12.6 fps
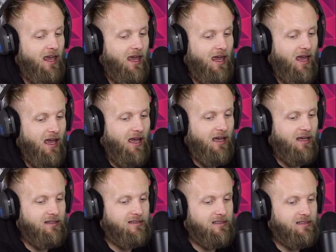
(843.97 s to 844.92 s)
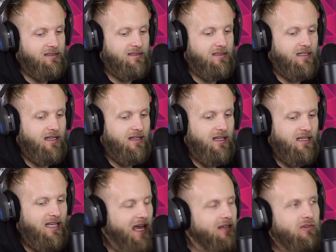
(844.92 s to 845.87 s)
and then
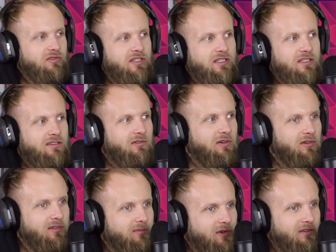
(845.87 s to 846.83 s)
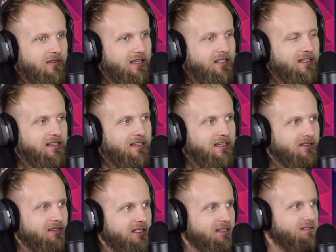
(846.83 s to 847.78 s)
you go to the movies and you
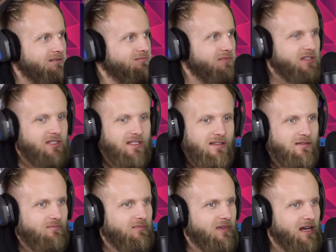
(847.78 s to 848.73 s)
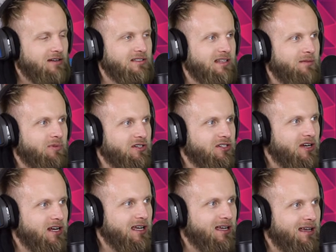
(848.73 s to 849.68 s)
see the character they
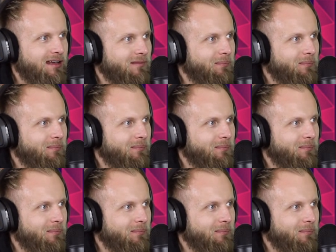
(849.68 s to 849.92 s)
portray.